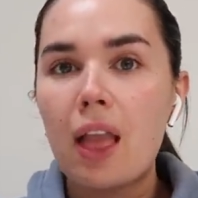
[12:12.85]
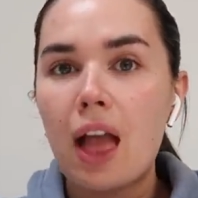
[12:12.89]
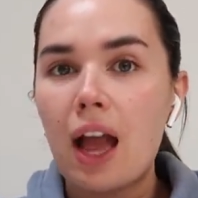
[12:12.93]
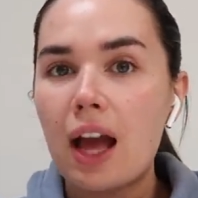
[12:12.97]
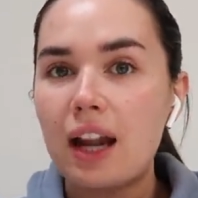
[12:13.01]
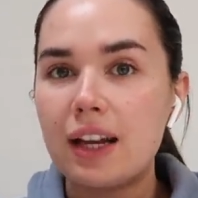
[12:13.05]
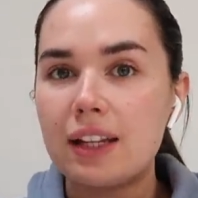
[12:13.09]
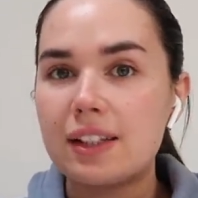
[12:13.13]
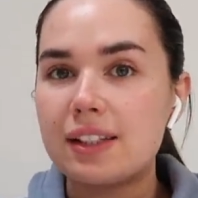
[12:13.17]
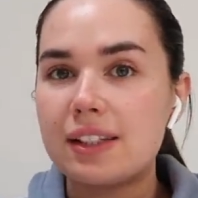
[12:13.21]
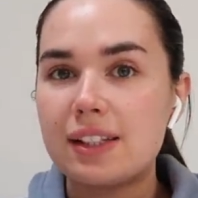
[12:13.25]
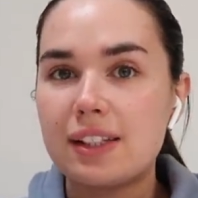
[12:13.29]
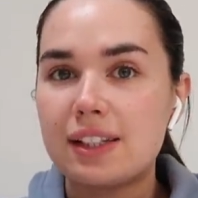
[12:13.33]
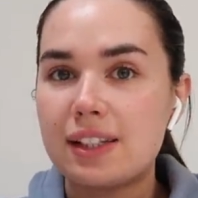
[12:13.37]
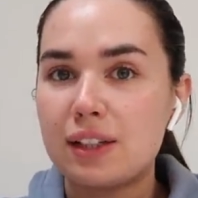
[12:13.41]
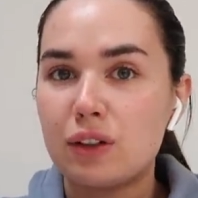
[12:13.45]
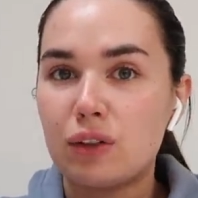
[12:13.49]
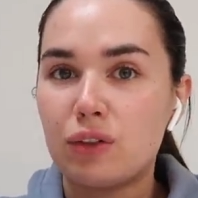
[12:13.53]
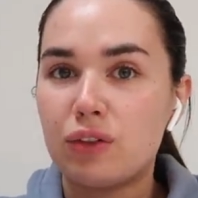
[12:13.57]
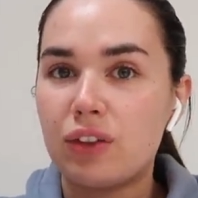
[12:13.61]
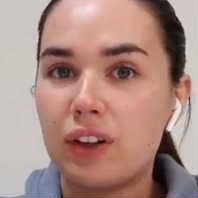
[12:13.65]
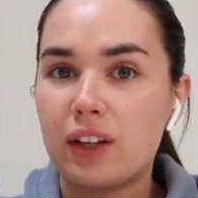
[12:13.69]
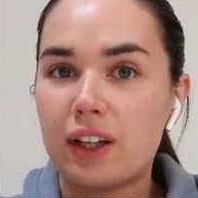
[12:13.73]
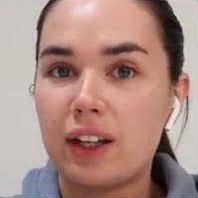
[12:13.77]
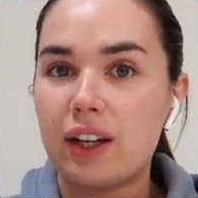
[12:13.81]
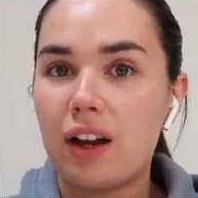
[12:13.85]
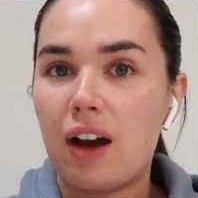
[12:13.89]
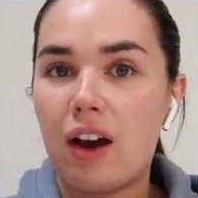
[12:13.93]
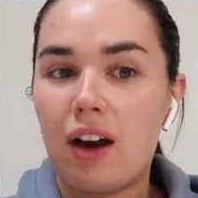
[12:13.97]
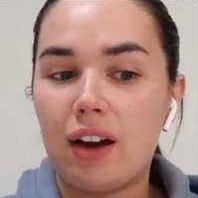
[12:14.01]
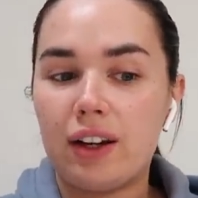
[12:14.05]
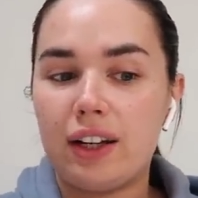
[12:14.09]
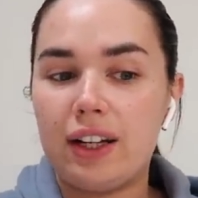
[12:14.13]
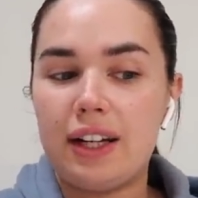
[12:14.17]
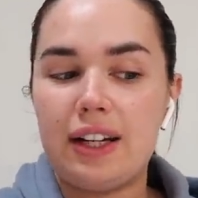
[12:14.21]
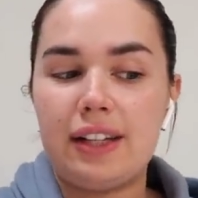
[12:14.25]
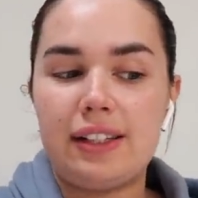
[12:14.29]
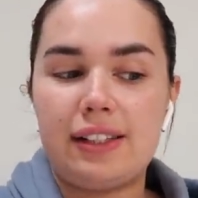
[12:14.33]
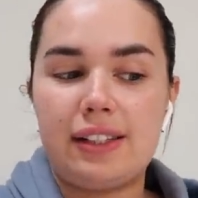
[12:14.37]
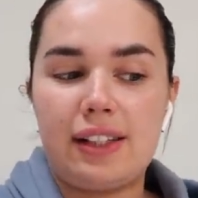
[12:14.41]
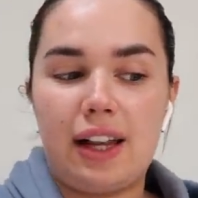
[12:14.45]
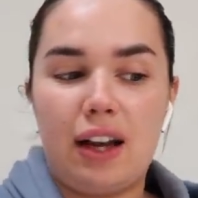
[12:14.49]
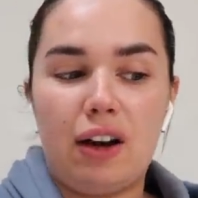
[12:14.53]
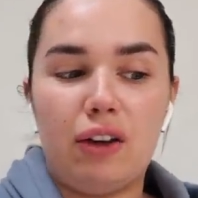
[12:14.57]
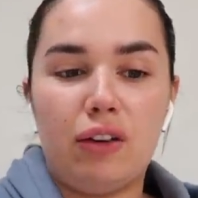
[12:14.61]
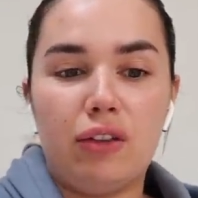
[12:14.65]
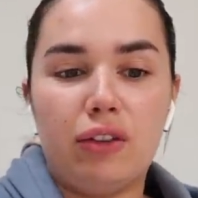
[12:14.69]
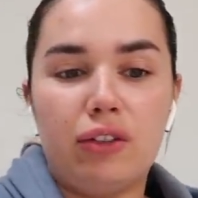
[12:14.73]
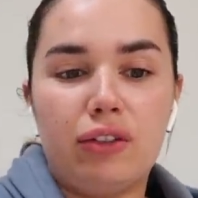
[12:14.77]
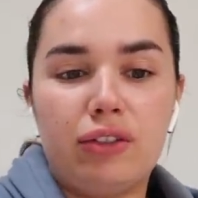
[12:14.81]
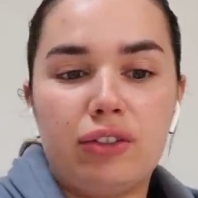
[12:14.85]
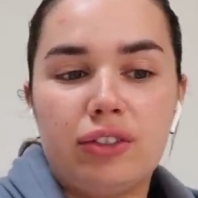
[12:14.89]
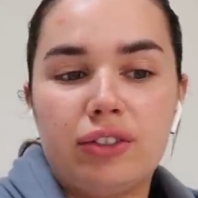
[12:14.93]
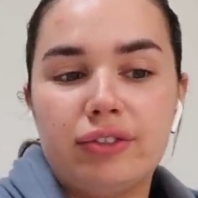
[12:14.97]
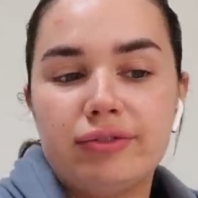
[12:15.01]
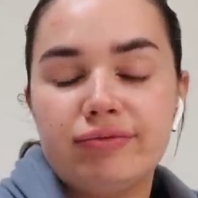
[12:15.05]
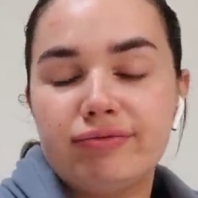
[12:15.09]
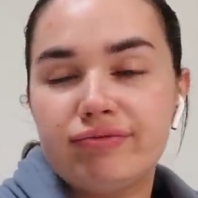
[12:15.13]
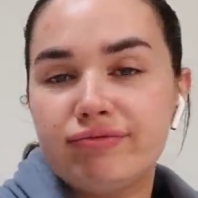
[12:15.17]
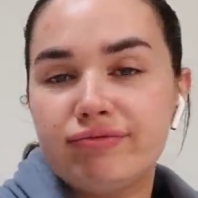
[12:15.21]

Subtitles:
And it's still fucking hard in itself.